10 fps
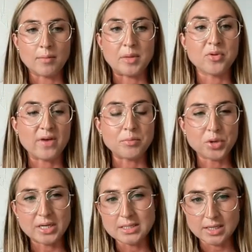They provide
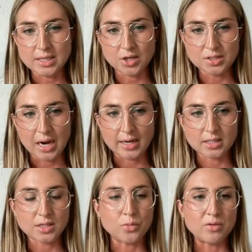pretty detailed
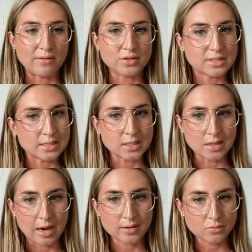guidance, and we reference these a
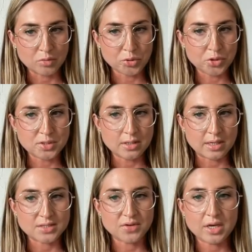lot when producing
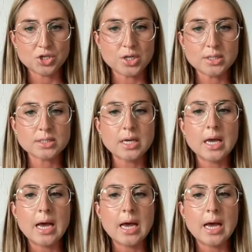classifications.